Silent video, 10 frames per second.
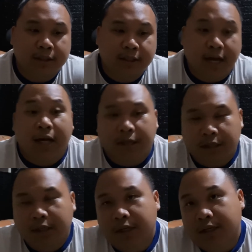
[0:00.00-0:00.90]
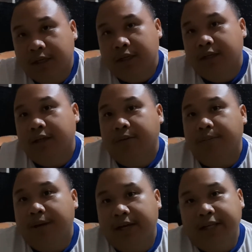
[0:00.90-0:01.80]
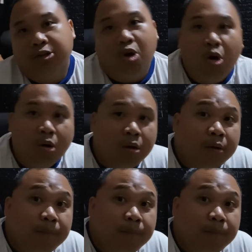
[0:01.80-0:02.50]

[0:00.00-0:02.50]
yeah, my dog